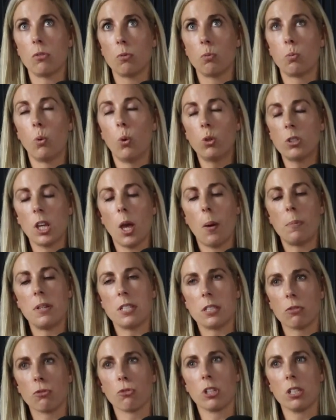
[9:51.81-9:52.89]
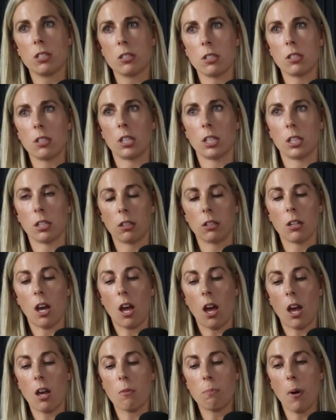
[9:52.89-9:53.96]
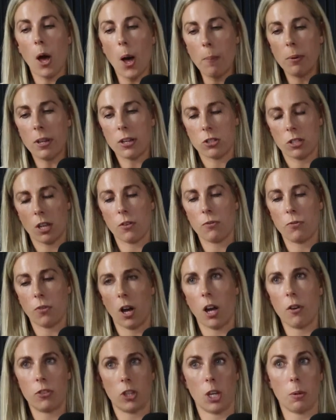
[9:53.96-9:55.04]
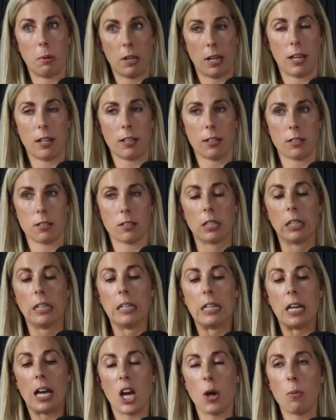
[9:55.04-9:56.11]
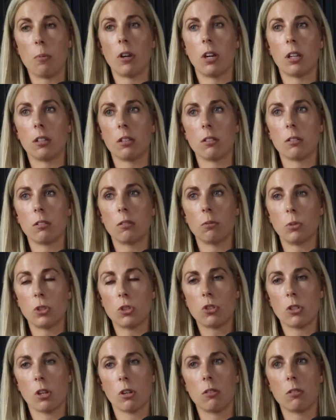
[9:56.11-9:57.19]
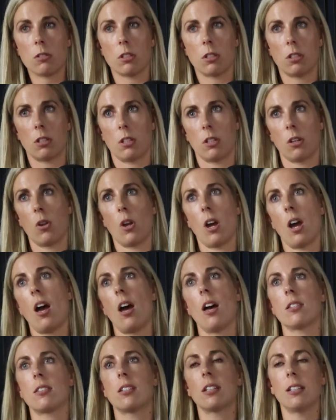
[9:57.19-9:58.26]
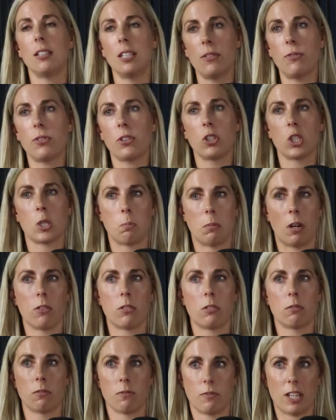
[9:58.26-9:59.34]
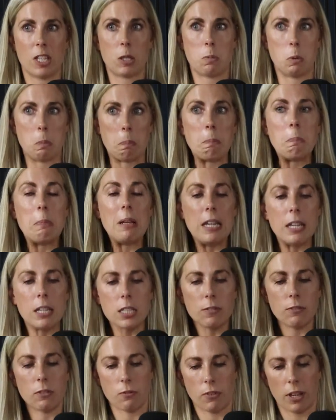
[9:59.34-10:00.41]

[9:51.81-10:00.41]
water companies have recently published their 5-year plans, and which shows a significant amount of investment, billions of